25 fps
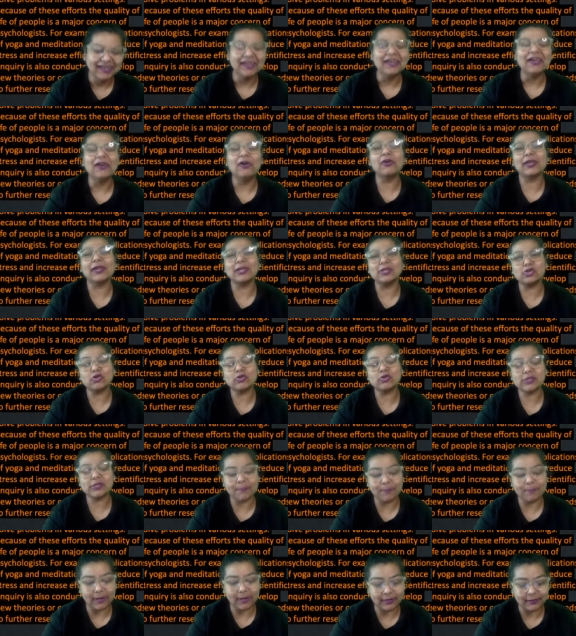Okay, jokes
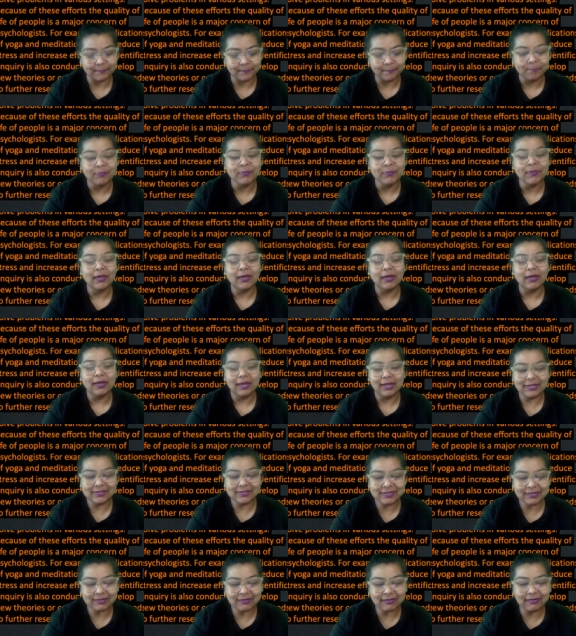apart.
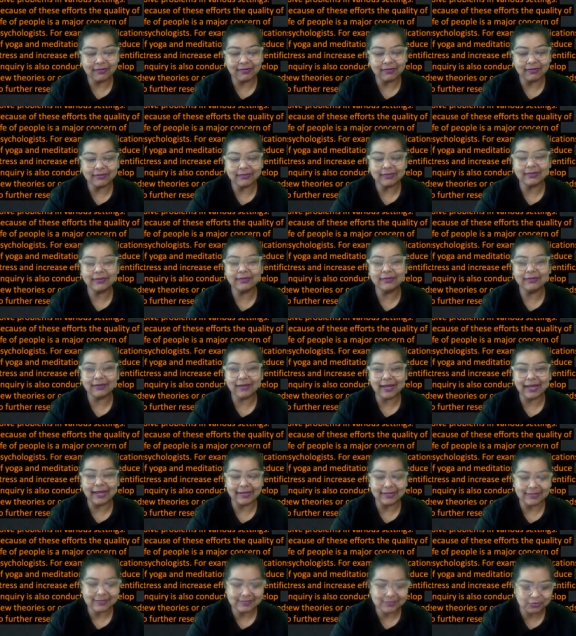Is it clear till here,
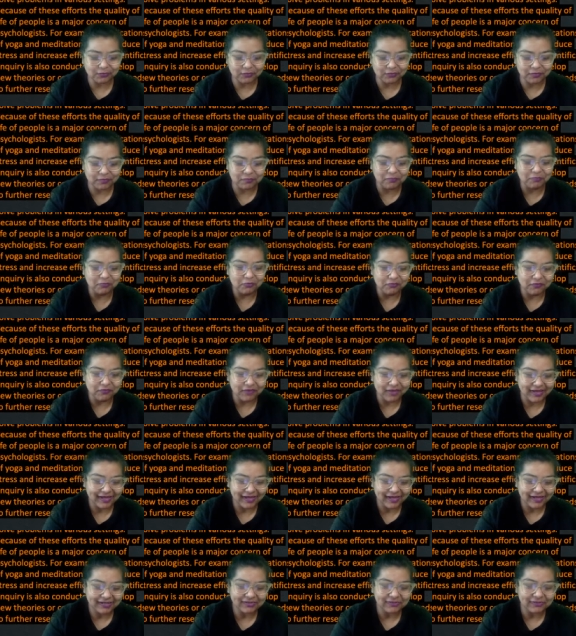guys? Do we move
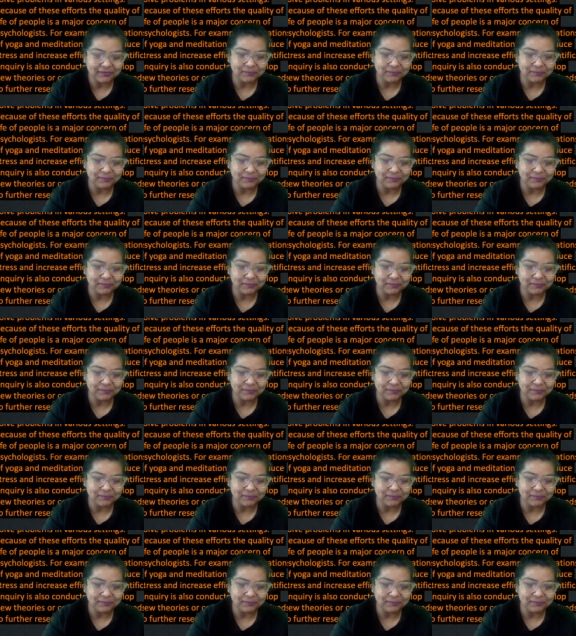ahead?